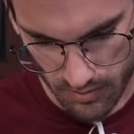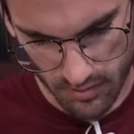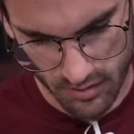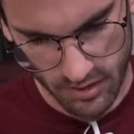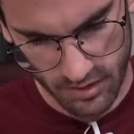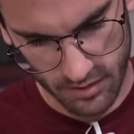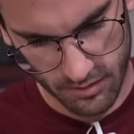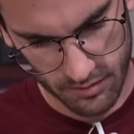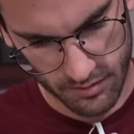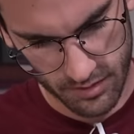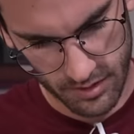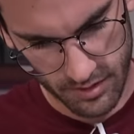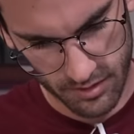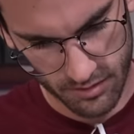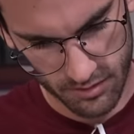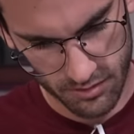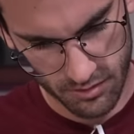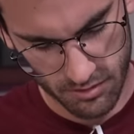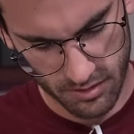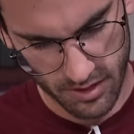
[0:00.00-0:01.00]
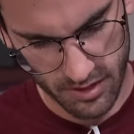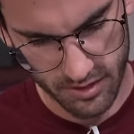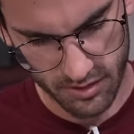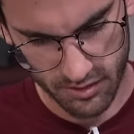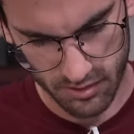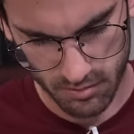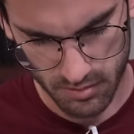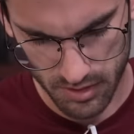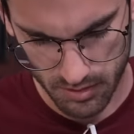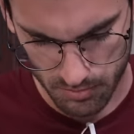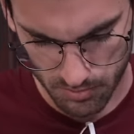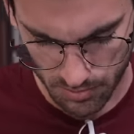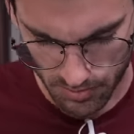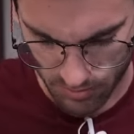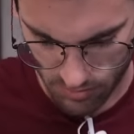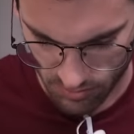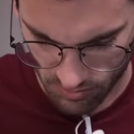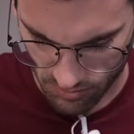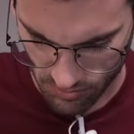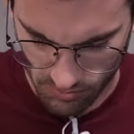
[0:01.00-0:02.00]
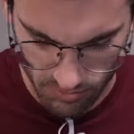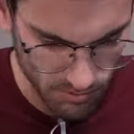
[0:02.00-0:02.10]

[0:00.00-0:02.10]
Looks like the fan is trying to spin, but it's